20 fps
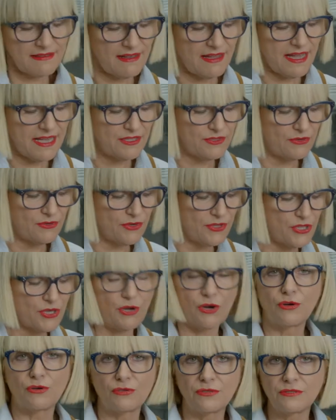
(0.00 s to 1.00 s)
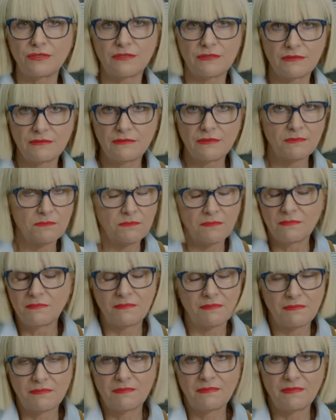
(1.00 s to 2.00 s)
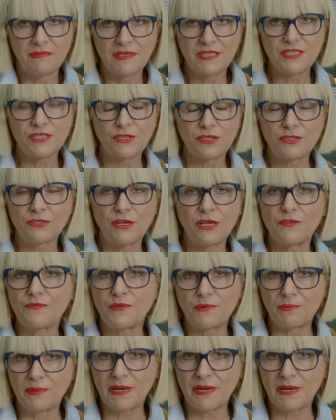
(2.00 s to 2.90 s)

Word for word: I do with yogurt. It's not only for